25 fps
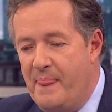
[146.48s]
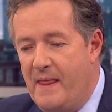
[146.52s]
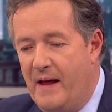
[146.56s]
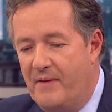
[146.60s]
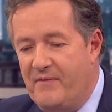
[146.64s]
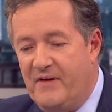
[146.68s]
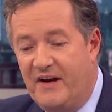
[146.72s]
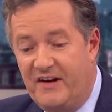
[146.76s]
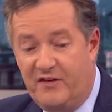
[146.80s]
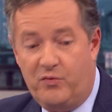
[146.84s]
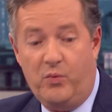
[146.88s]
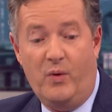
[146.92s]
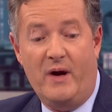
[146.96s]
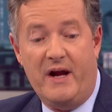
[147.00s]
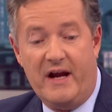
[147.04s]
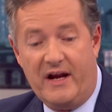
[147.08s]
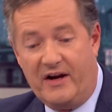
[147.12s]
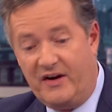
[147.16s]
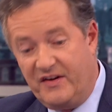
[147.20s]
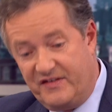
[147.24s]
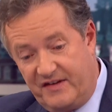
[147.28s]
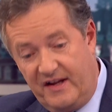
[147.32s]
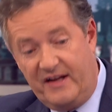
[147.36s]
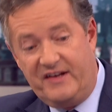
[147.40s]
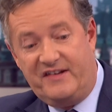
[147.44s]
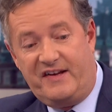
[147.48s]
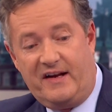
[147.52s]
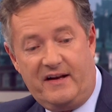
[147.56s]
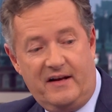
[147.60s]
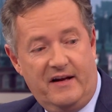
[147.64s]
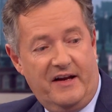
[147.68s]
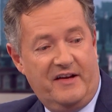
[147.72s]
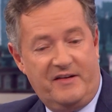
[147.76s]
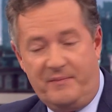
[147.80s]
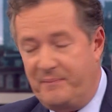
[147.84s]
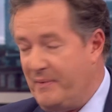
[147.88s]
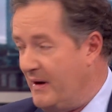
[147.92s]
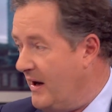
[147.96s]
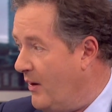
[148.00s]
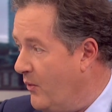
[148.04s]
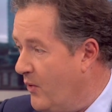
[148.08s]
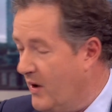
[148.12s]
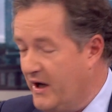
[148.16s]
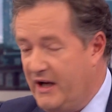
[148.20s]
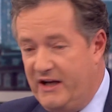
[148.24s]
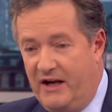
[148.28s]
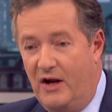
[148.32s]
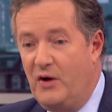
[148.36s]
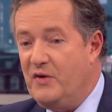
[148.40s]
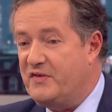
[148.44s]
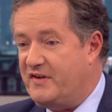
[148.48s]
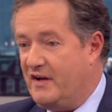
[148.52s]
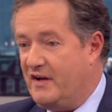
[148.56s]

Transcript: And then it's weird, because then suddenly it's a bit like one of you